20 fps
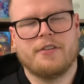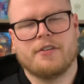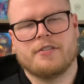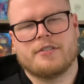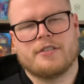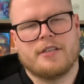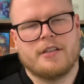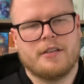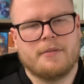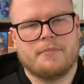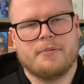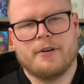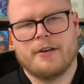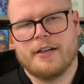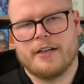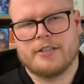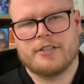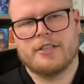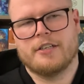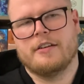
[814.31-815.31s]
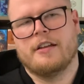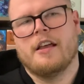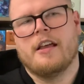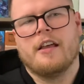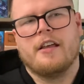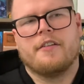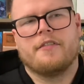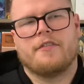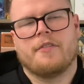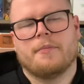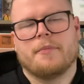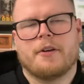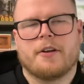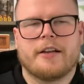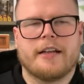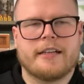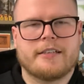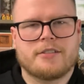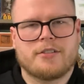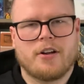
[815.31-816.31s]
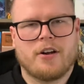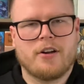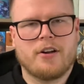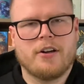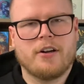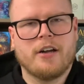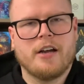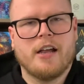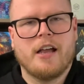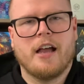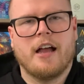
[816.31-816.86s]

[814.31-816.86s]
They're still in production from their Kickstarter,